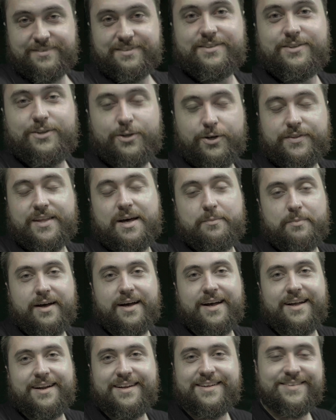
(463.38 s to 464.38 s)
Not that
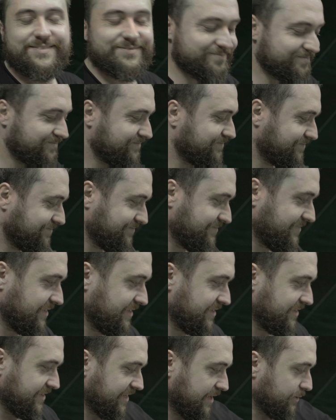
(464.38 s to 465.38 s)
bad.
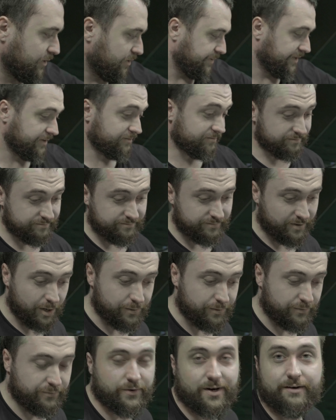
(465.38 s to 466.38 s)
That would have been over
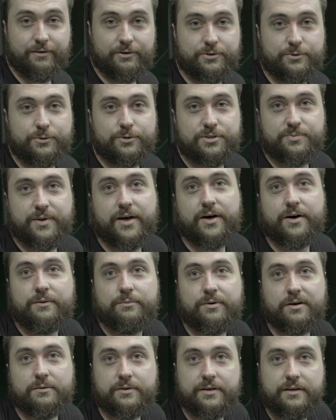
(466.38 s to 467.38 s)
500 horsepower,
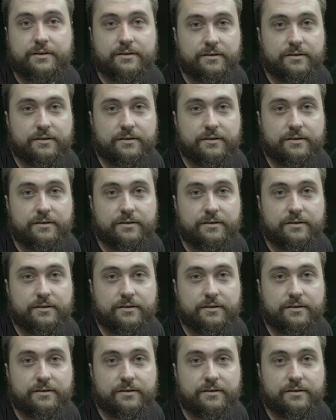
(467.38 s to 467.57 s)
probably.